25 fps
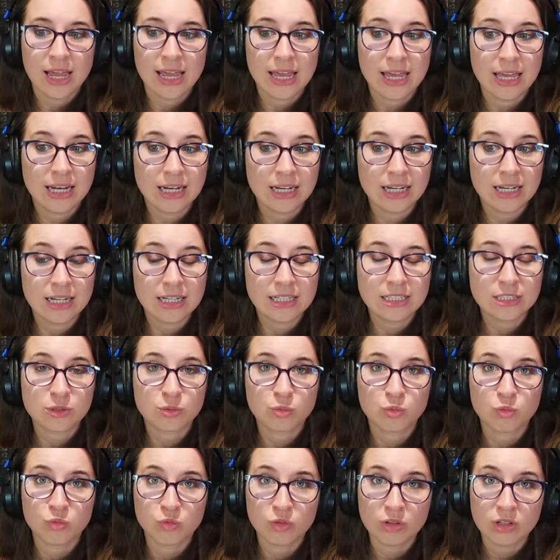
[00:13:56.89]
And it is
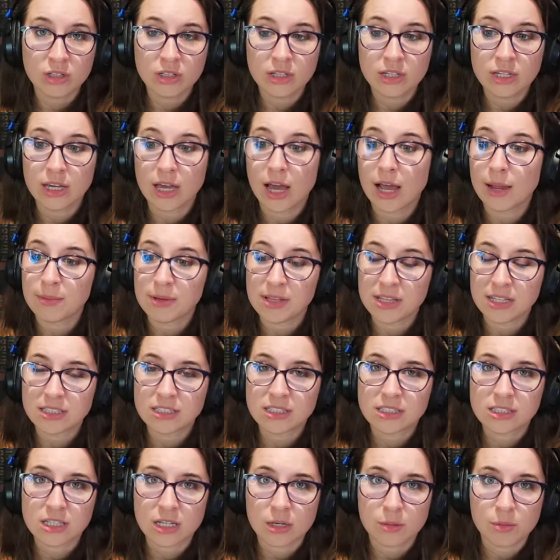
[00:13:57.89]
really,
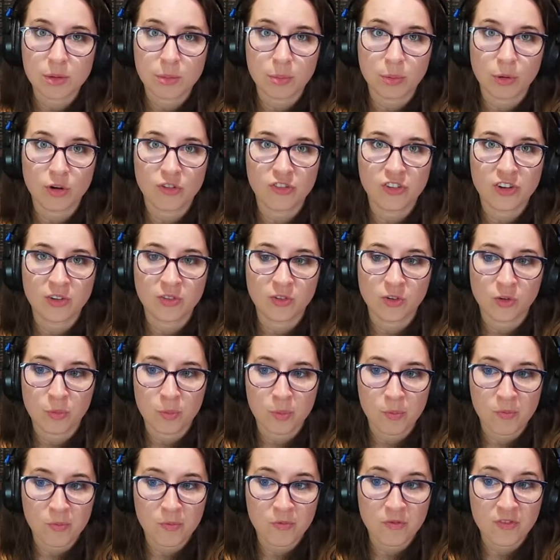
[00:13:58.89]
this is going to be perfect for
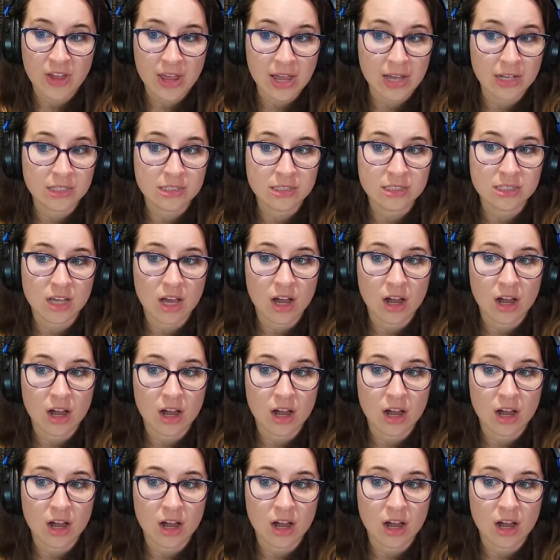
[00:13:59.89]
fans